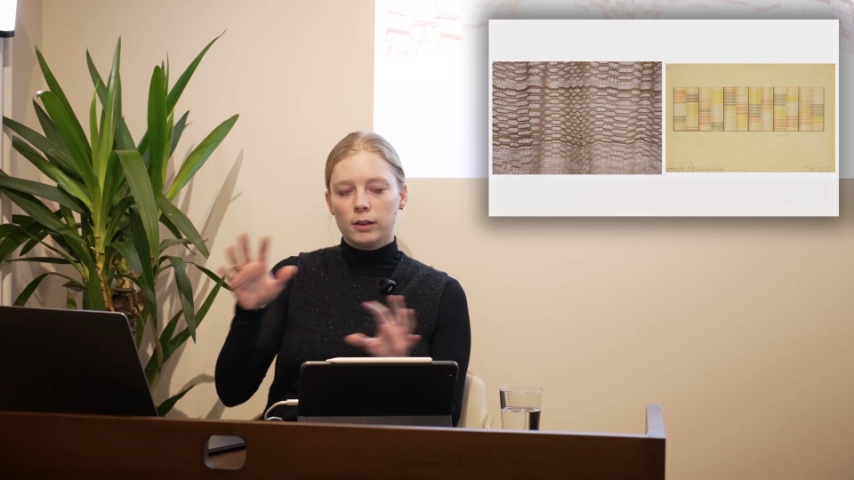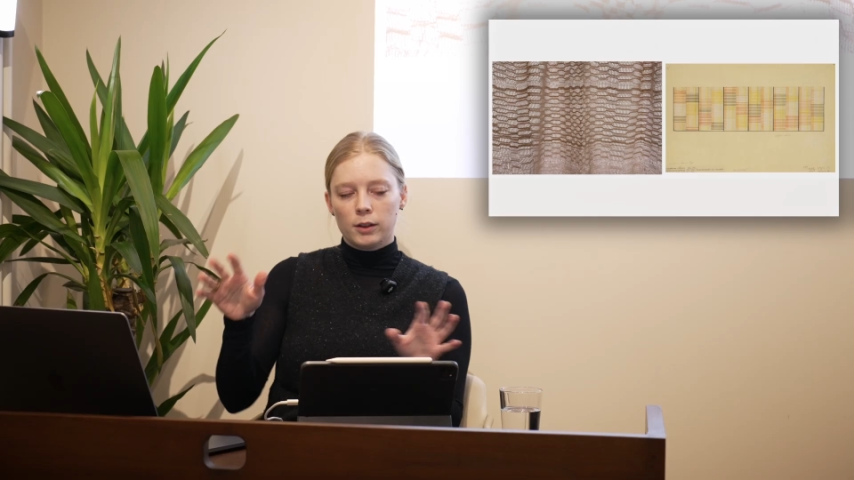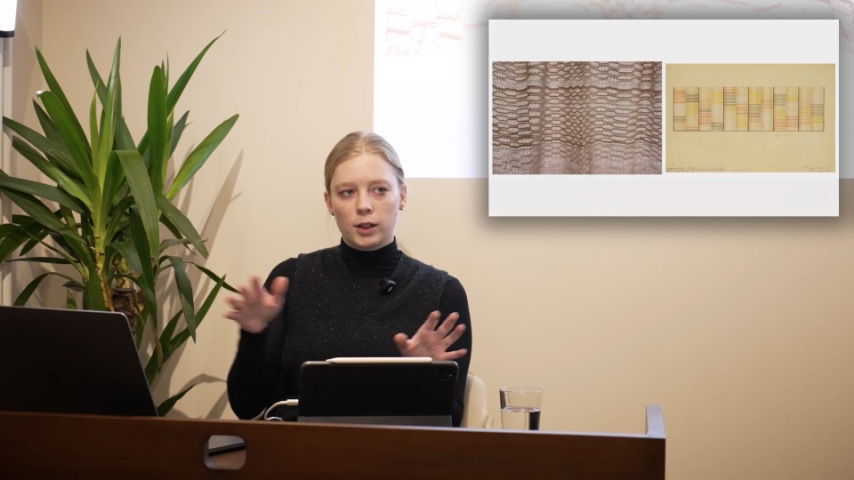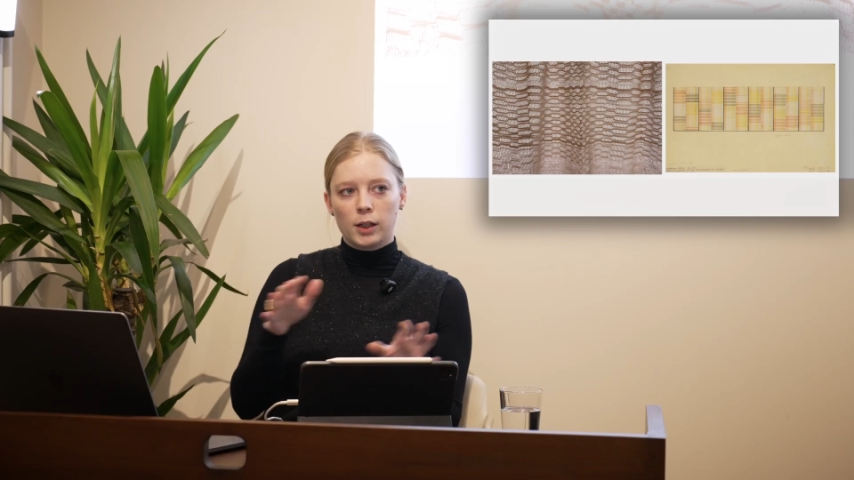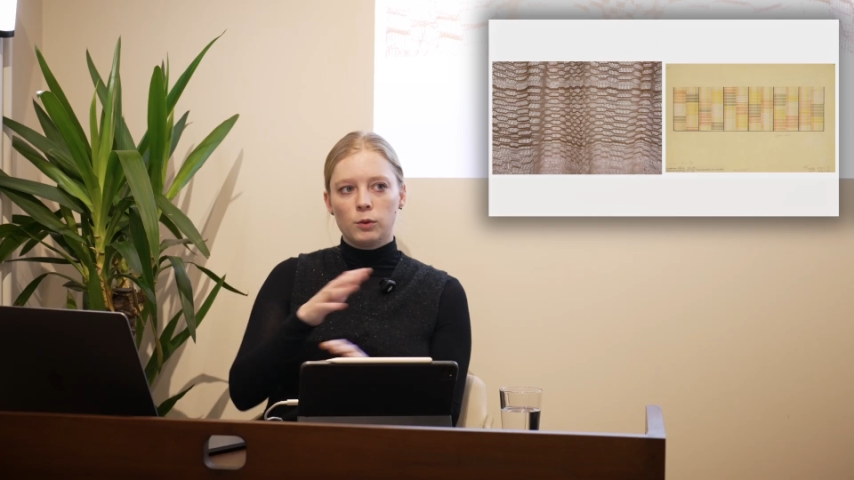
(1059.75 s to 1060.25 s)

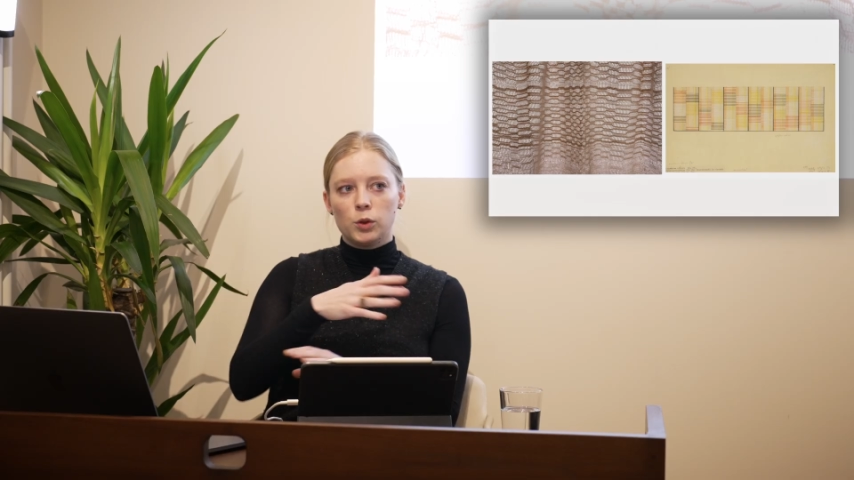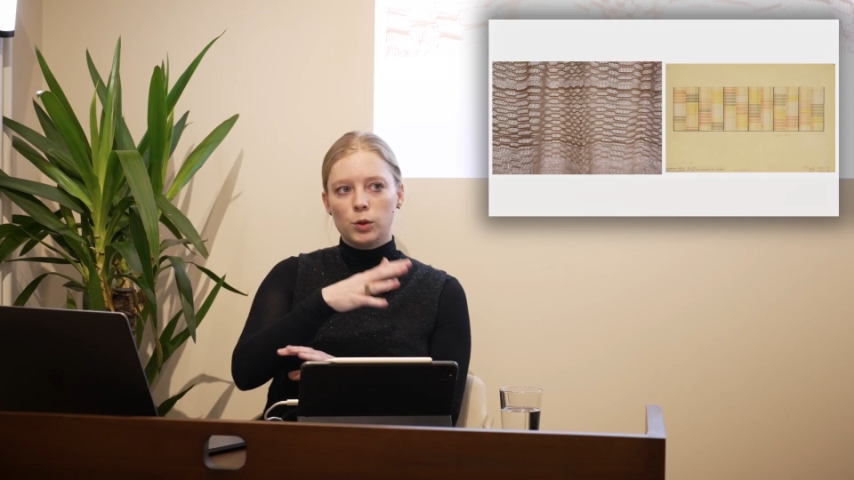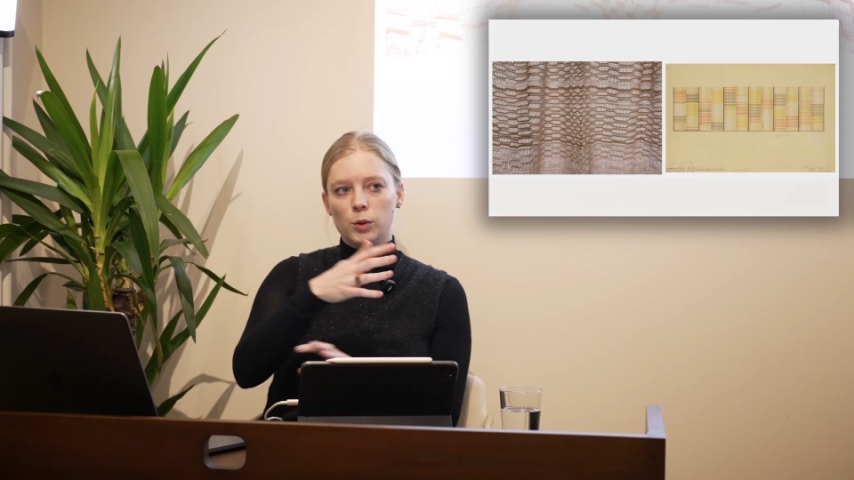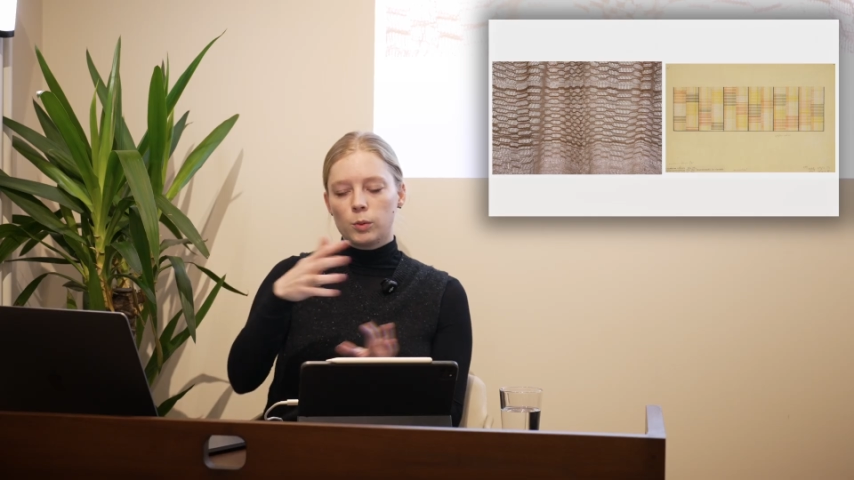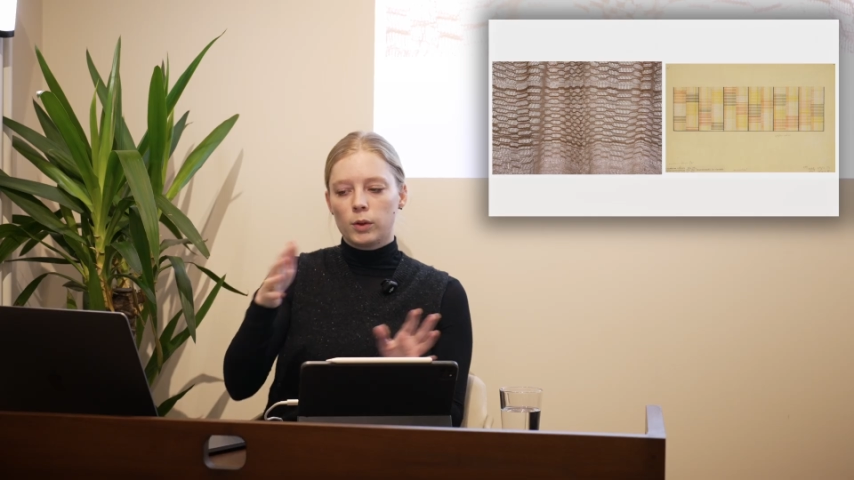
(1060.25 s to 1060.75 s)
could kind of
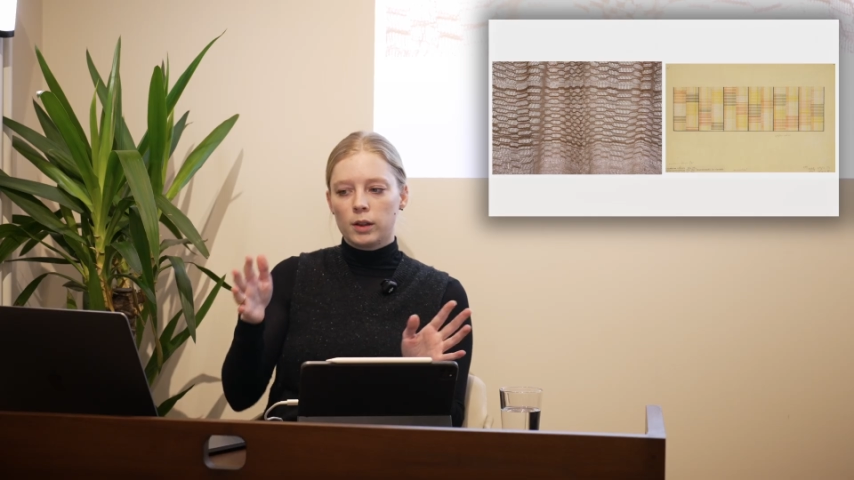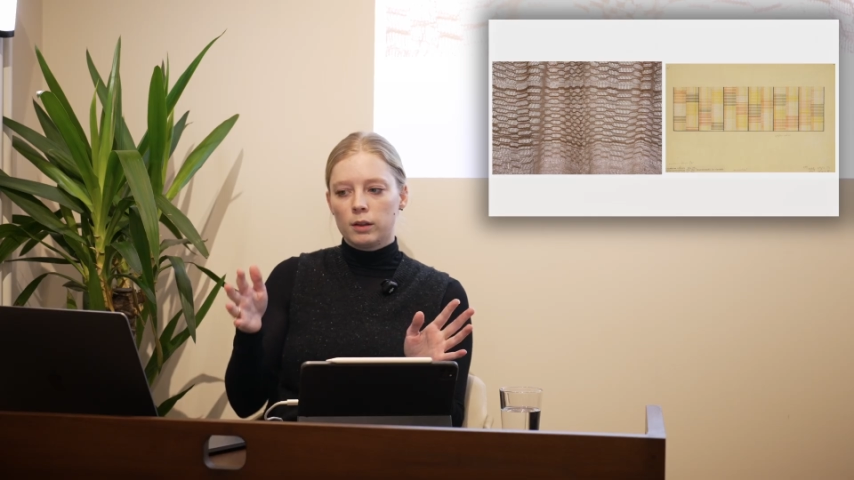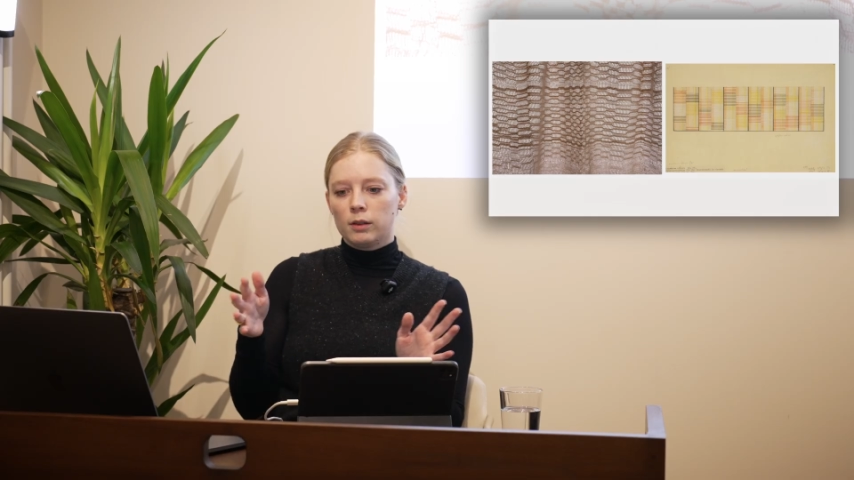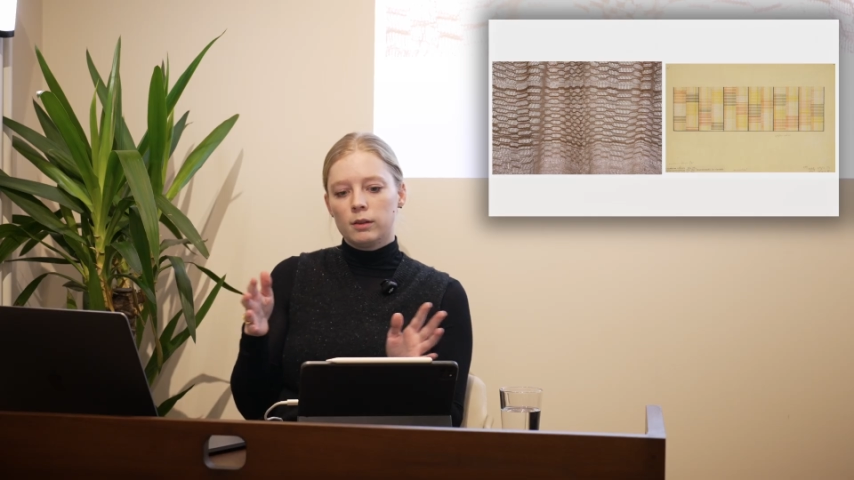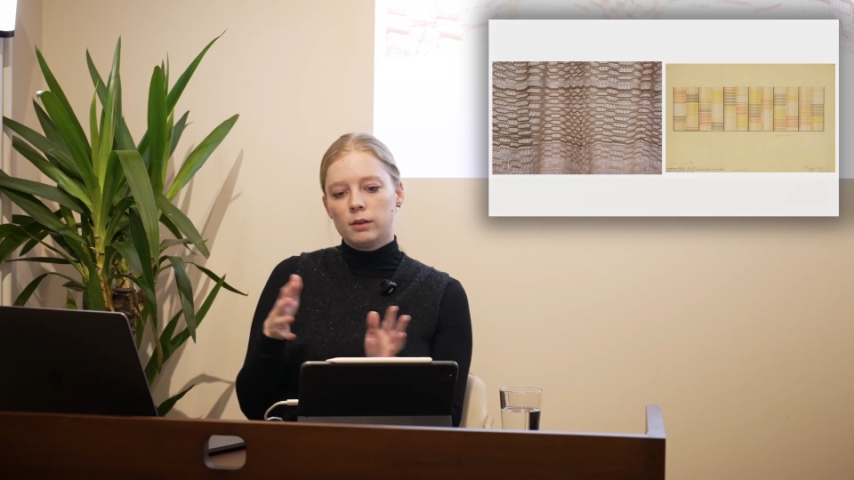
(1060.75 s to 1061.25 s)
choose
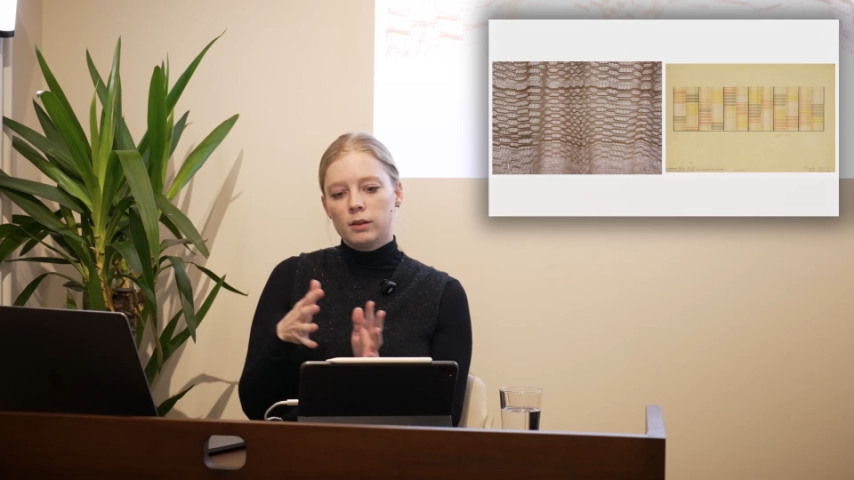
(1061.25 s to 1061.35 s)
within